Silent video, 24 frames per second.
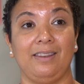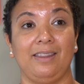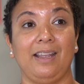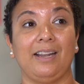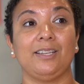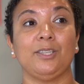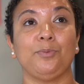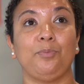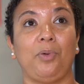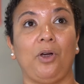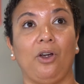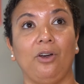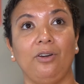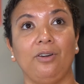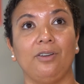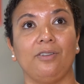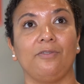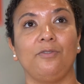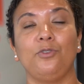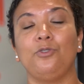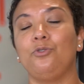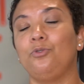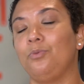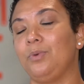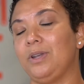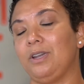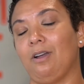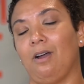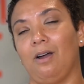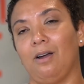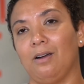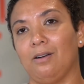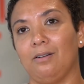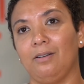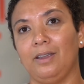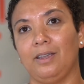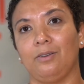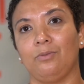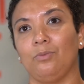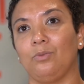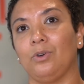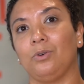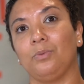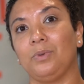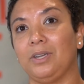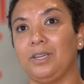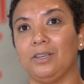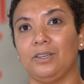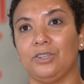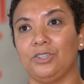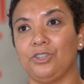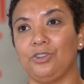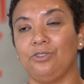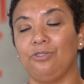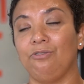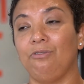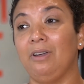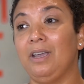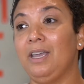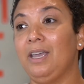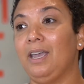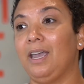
that's part of who we are and what we can do.